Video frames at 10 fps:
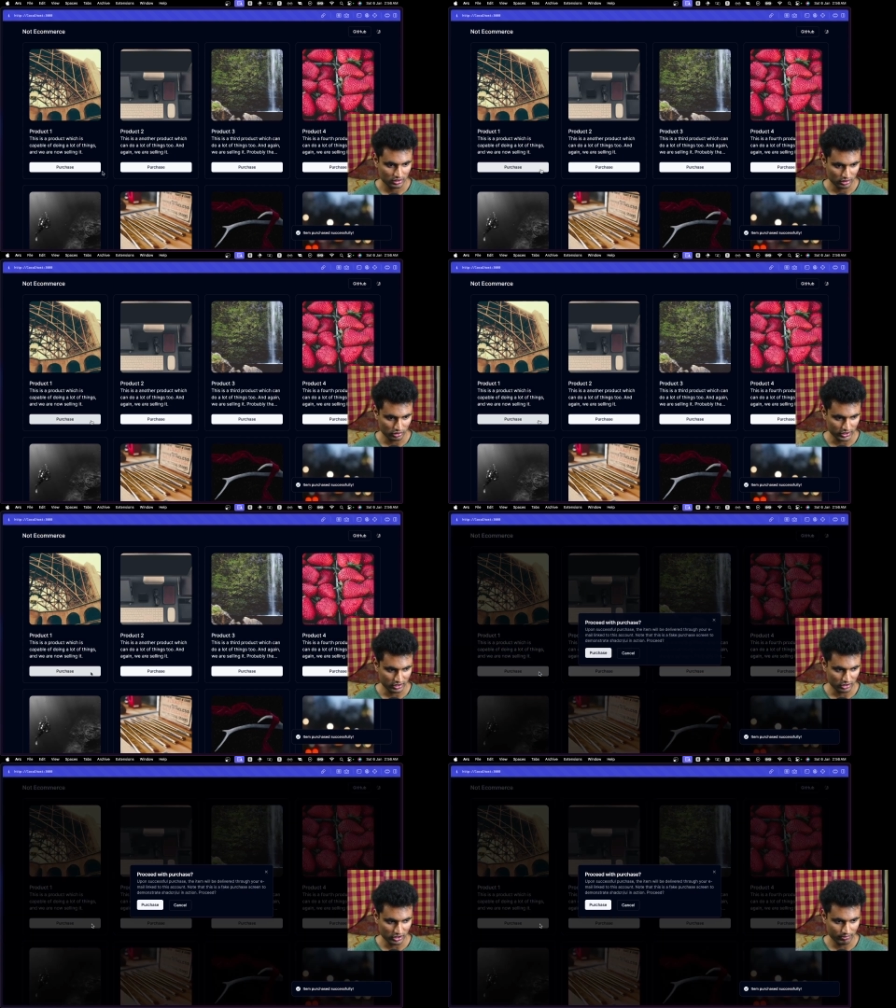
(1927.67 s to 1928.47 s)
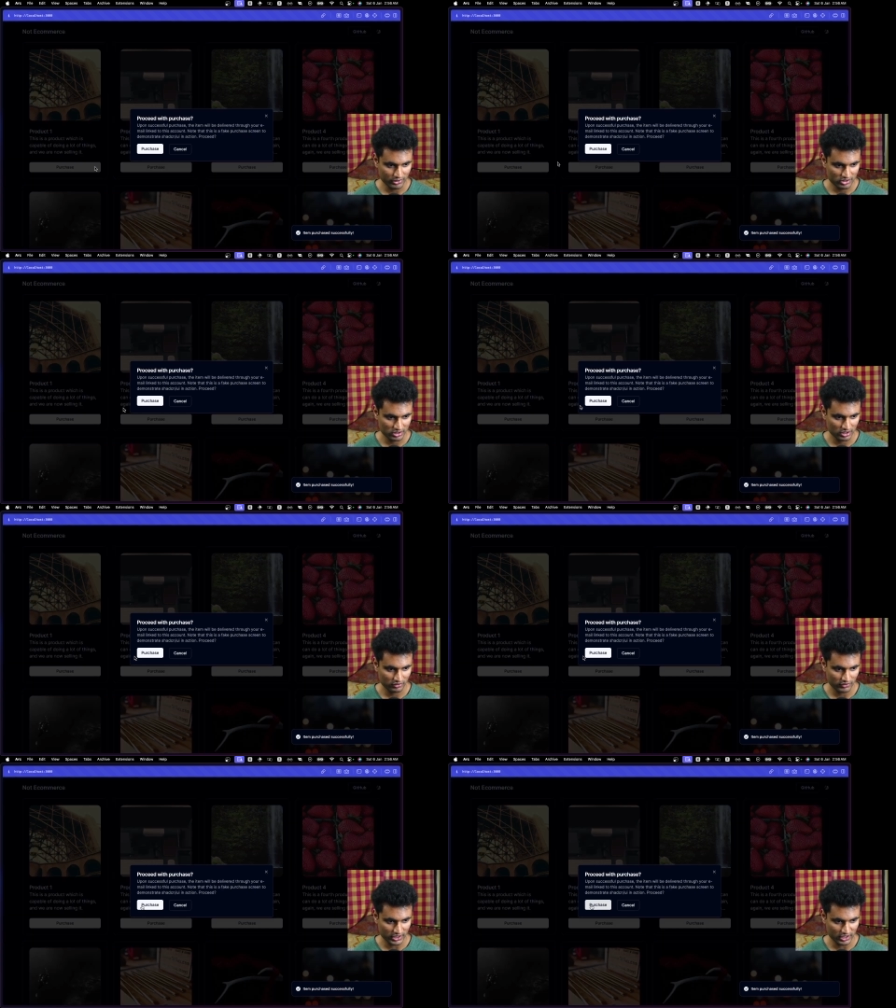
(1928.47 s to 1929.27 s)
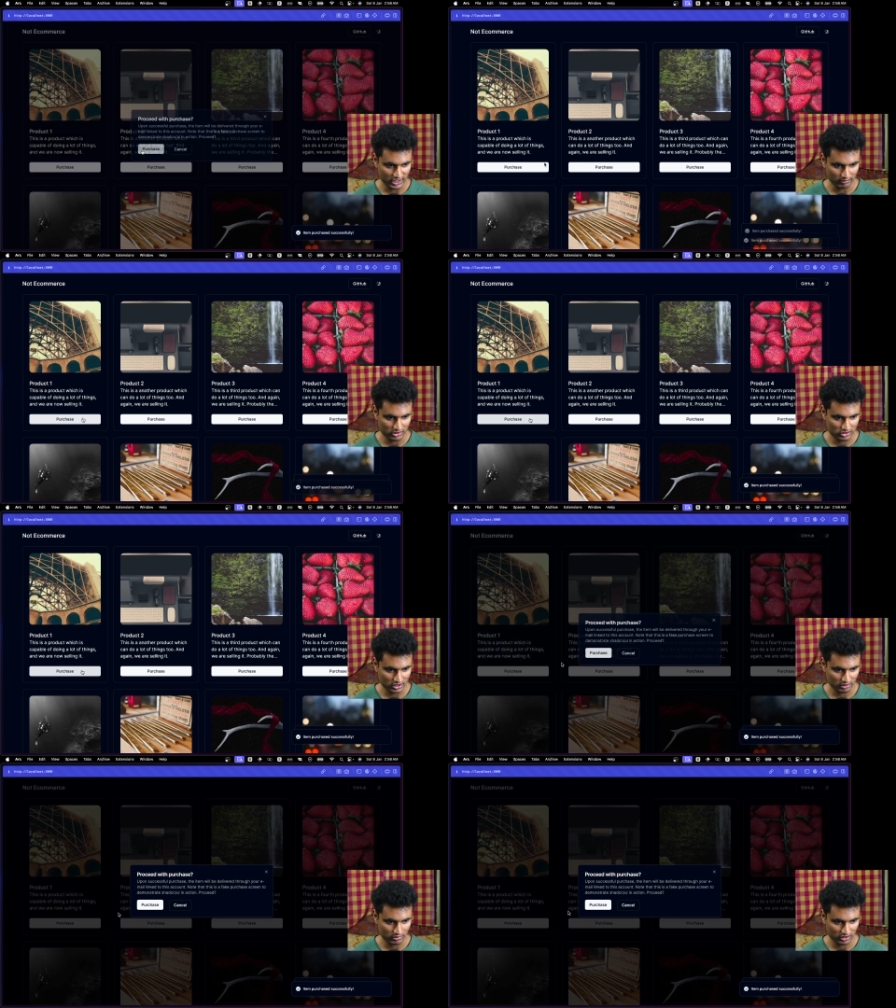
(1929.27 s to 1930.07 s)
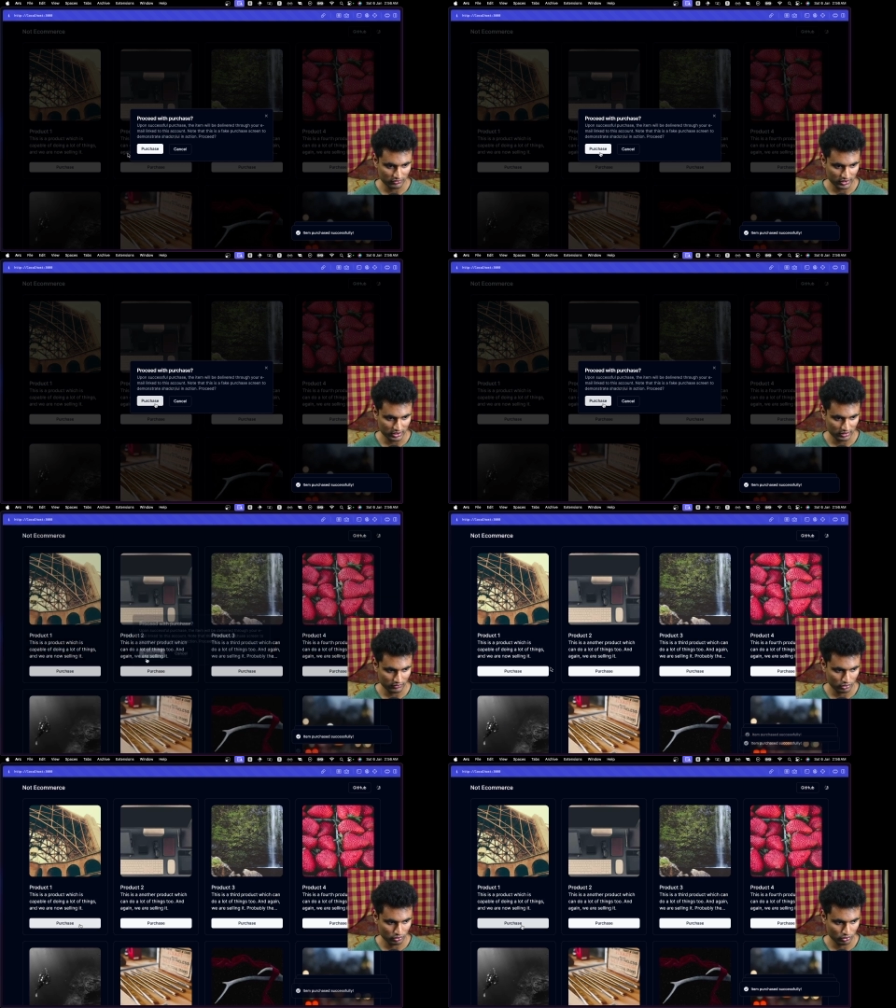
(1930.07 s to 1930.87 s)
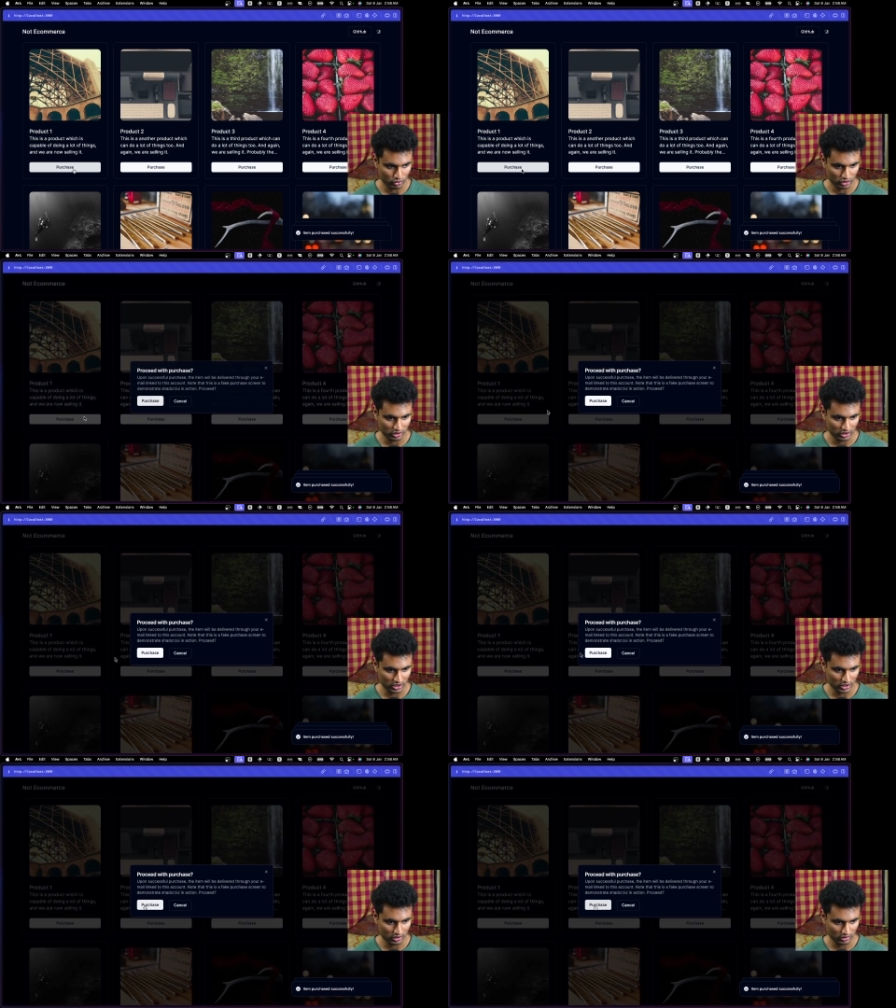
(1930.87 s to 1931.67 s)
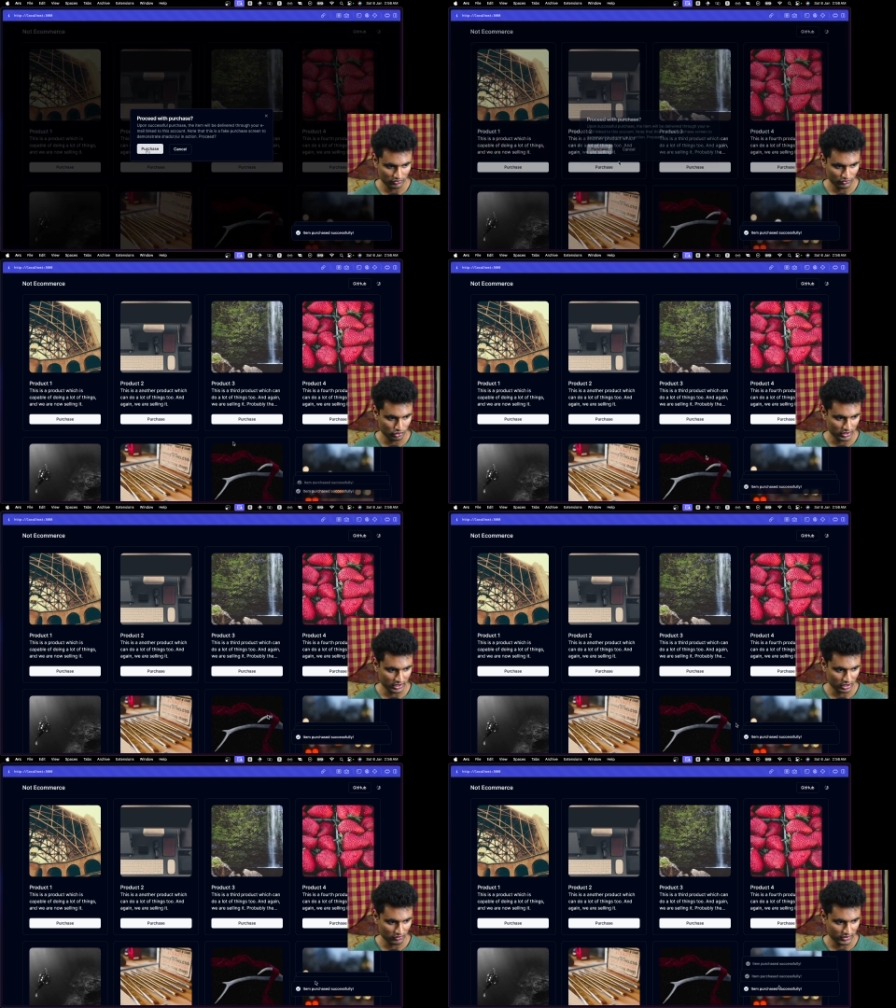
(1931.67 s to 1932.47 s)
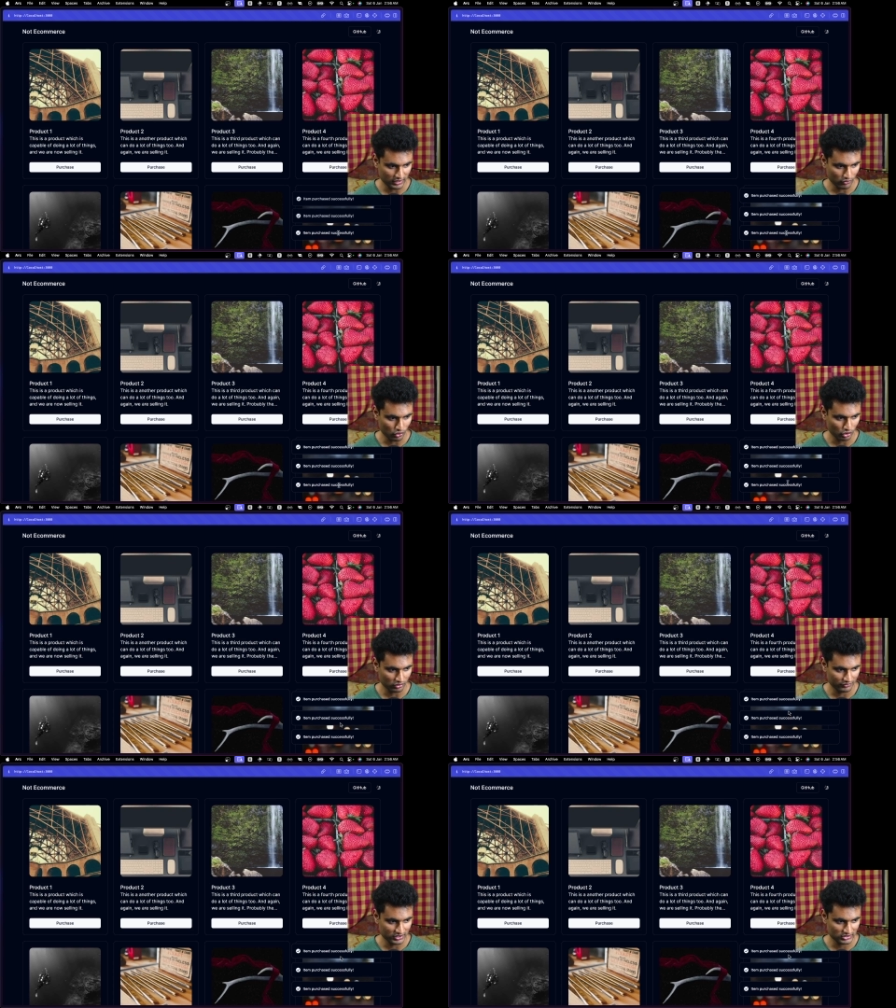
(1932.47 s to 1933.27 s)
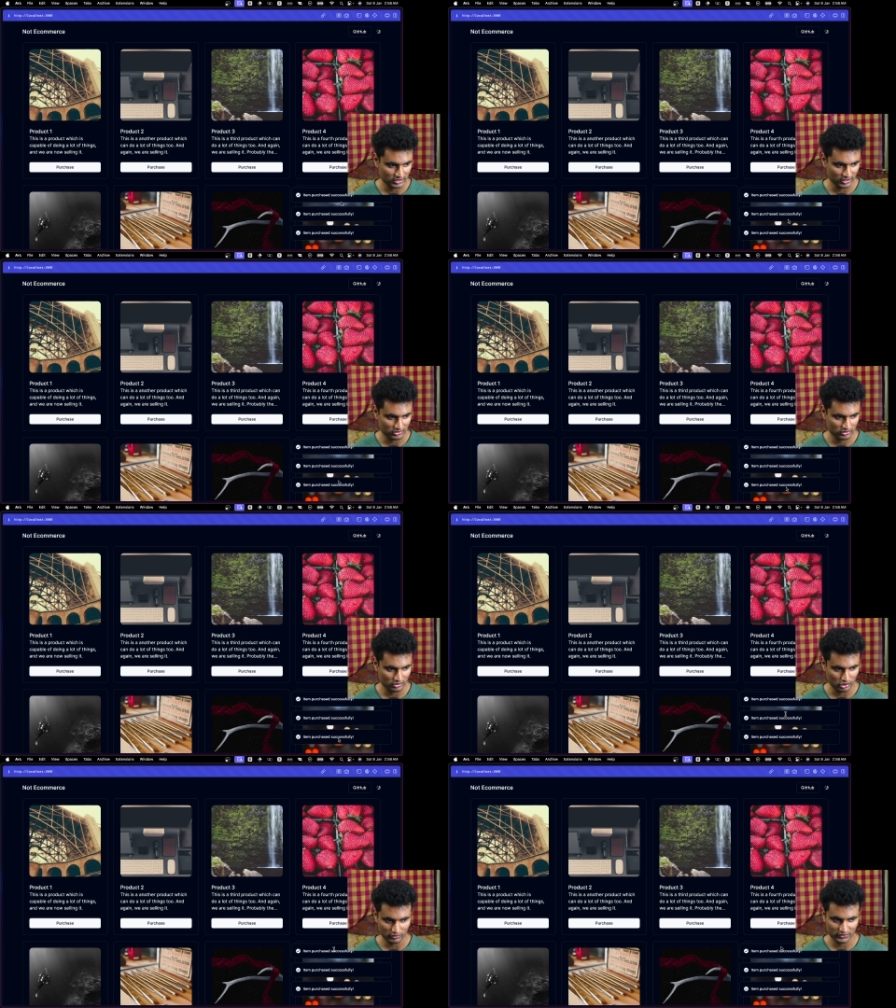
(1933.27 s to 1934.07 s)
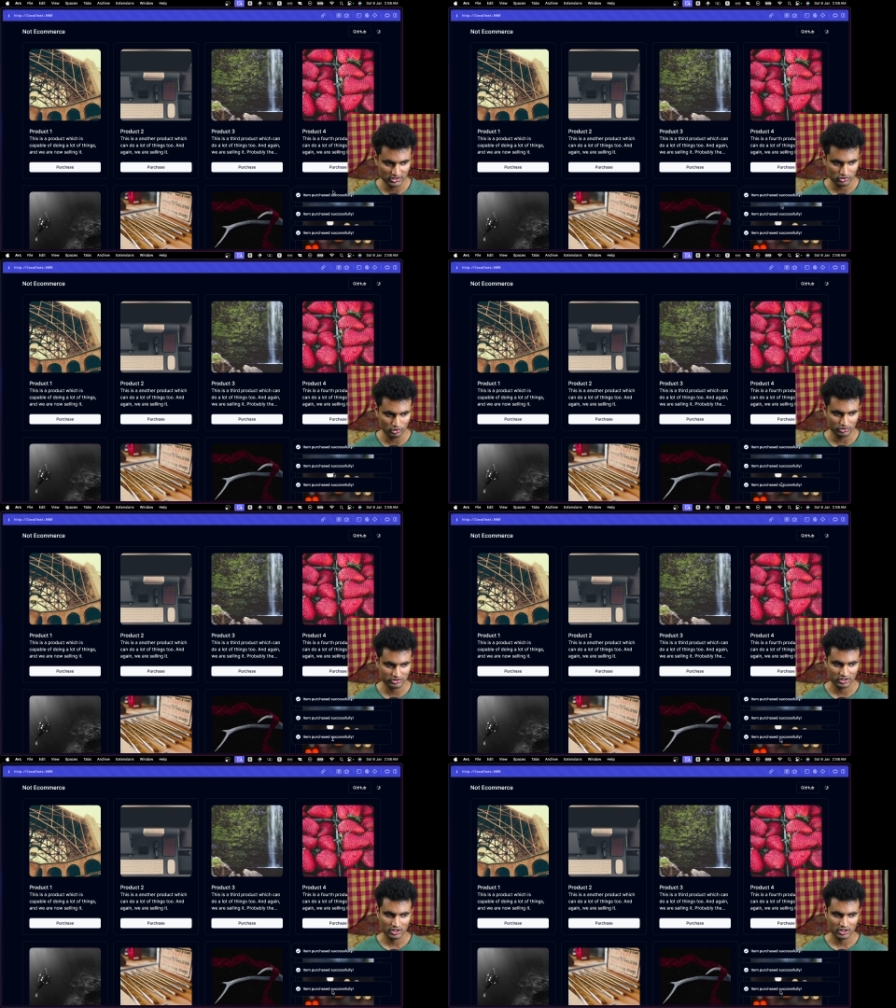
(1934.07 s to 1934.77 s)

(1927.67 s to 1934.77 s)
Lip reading: Okay, now let me see if I can time this correct, but if I can have 2 or 3 or 4, and now we have all of these things, all of these toasts,